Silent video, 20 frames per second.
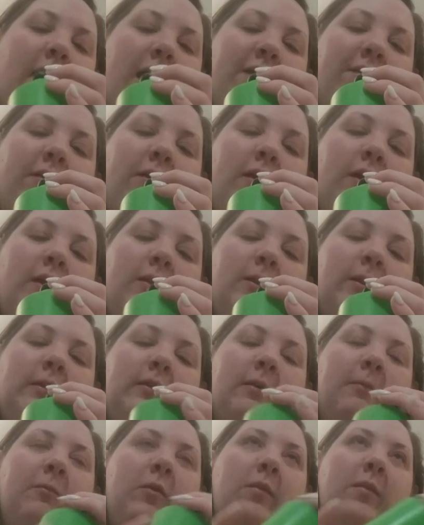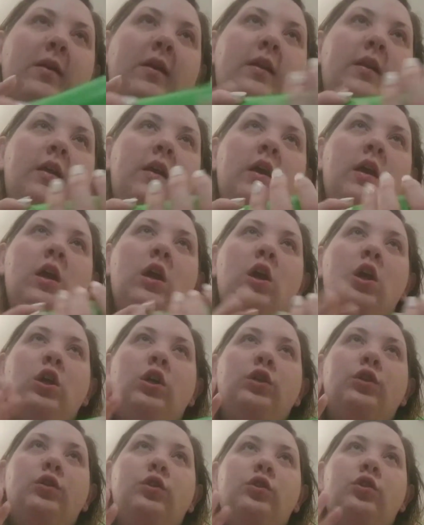I've heard that some women
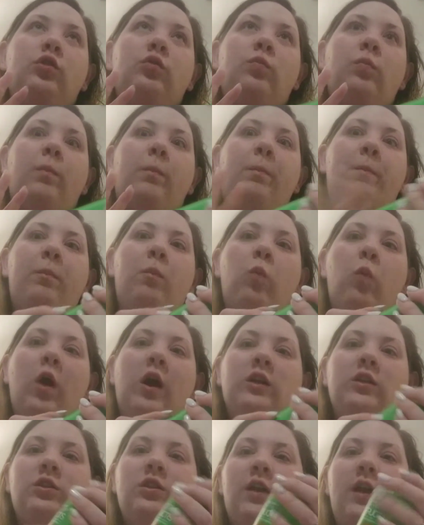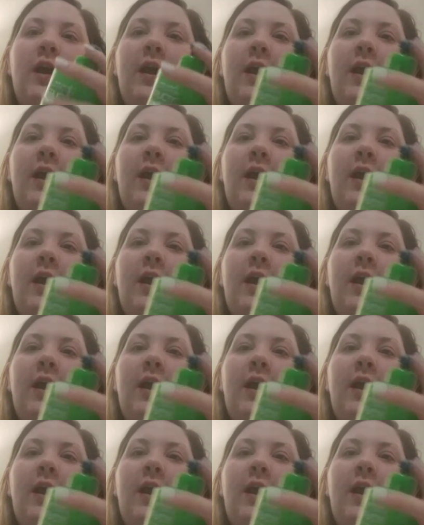wash their